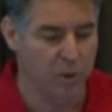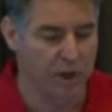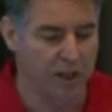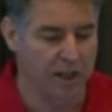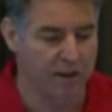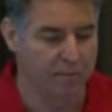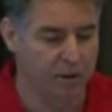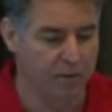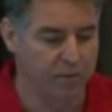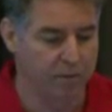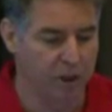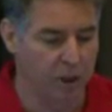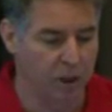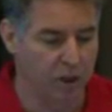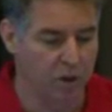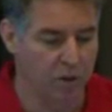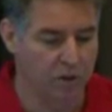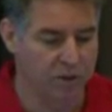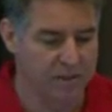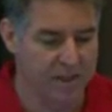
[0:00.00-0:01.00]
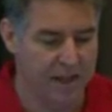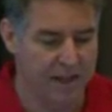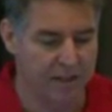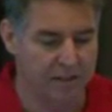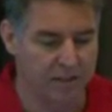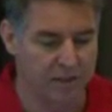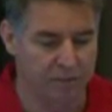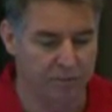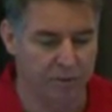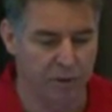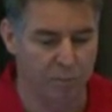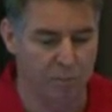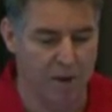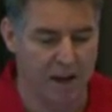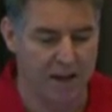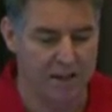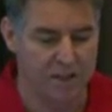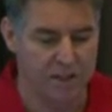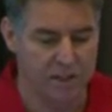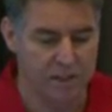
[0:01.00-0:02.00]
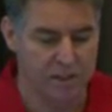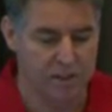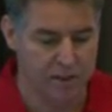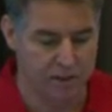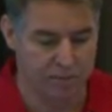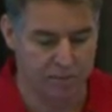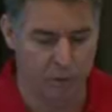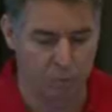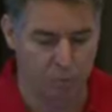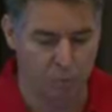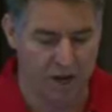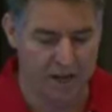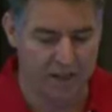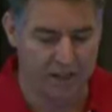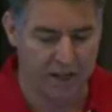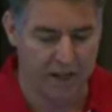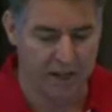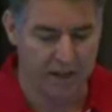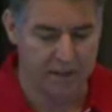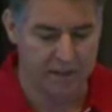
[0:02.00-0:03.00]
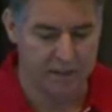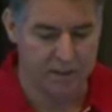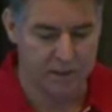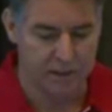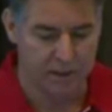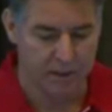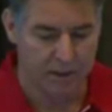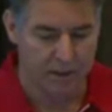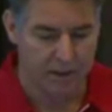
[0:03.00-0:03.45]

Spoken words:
we can have different contacts, different margins, different breakdowns.